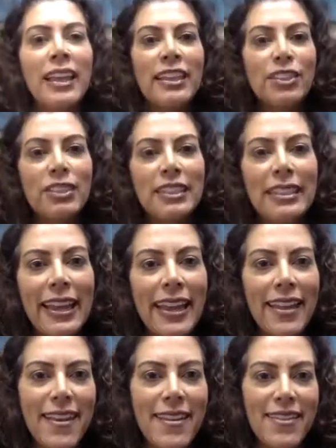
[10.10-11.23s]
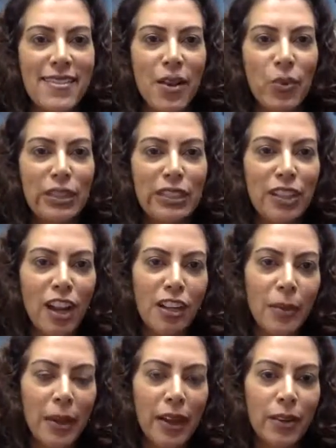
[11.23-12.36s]
So today, I want to talk
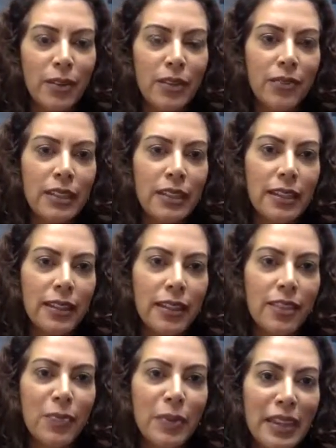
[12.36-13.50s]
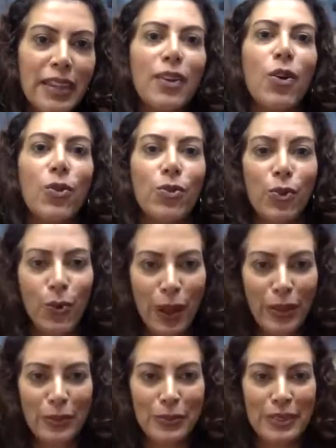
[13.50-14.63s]
about the feeling of being
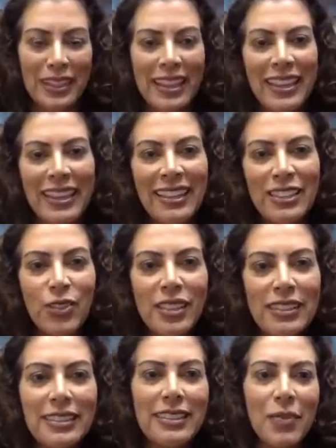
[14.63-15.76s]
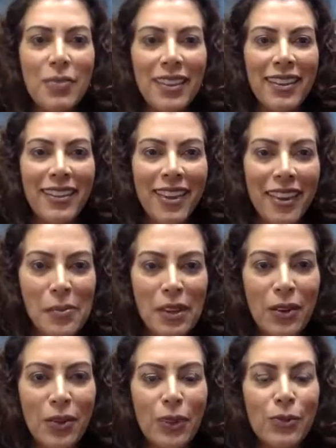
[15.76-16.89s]
overwhelmed. So this is something that I'm
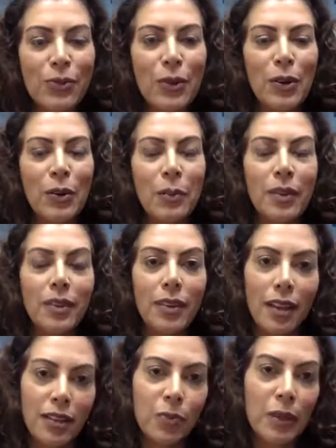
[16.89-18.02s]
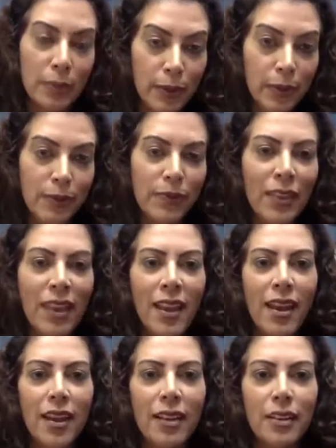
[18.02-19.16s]
hearing from a lot of people.
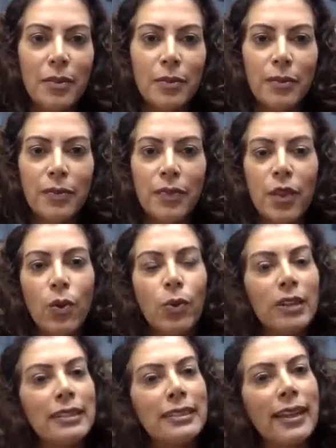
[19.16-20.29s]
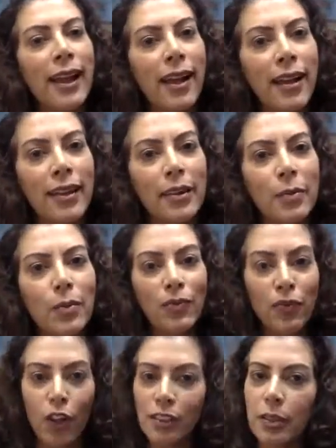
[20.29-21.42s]
We're in a time
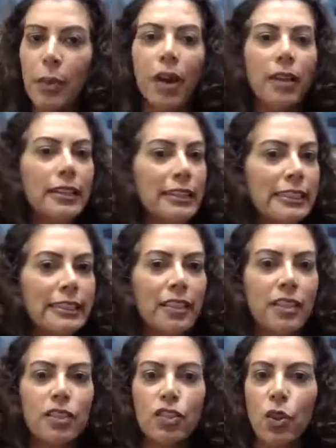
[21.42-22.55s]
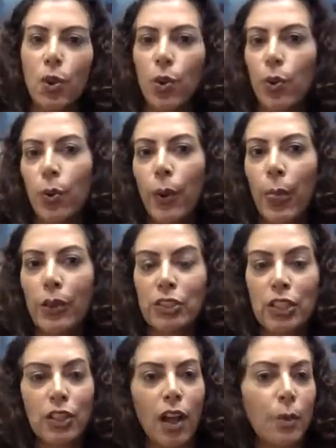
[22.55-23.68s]
falls upon us, so there's a
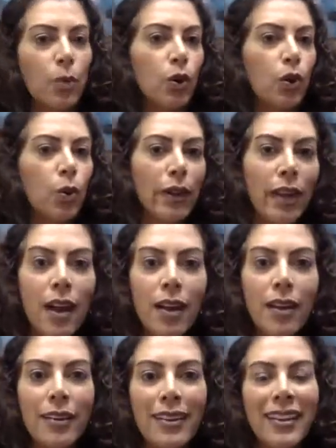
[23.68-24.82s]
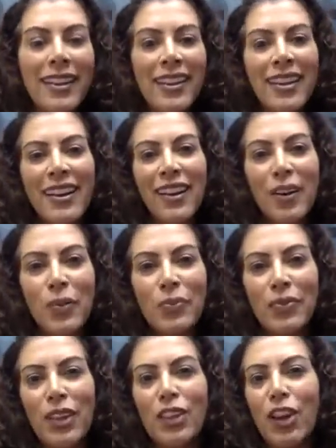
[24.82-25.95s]
lot more going on. A
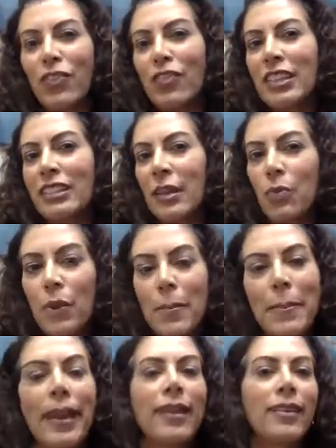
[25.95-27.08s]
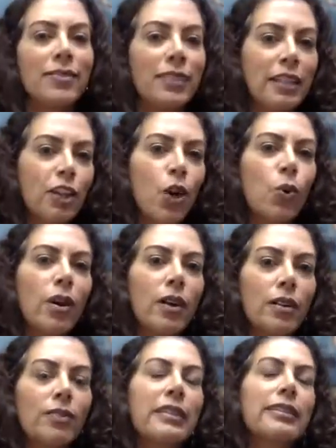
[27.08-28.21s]
lot of things that we may have let go
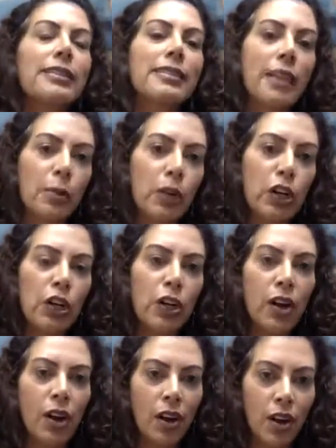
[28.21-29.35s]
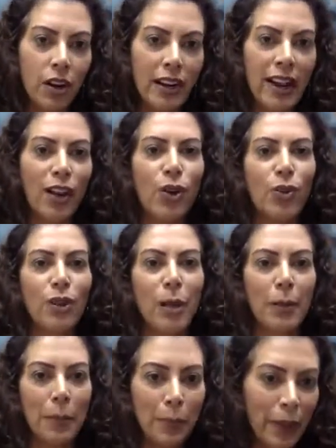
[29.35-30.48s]
of in the summer are now
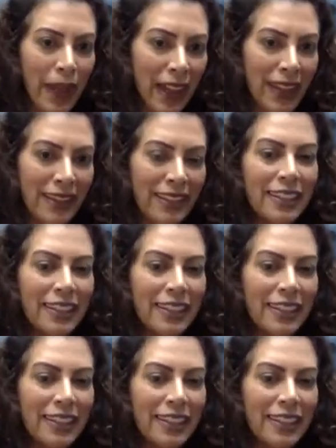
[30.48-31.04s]
coming back.